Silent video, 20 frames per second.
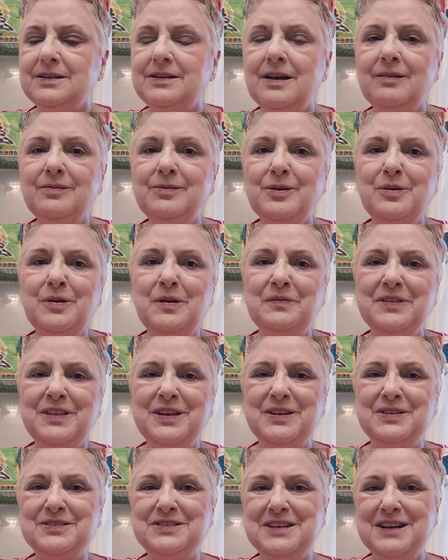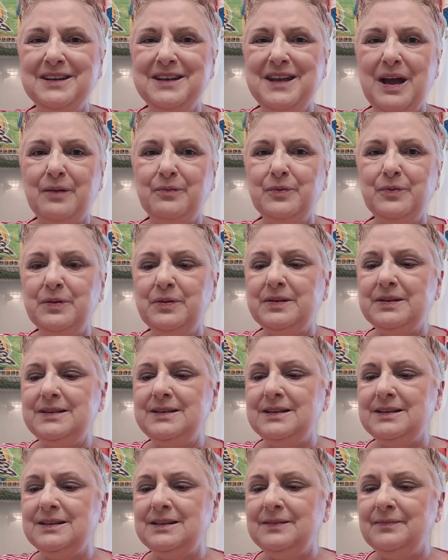So y'all go over there and check out
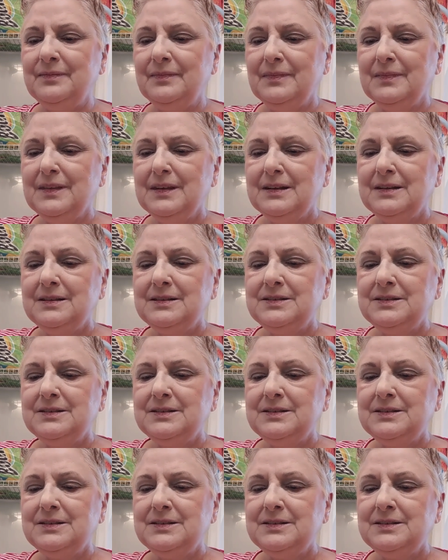Ruthie D.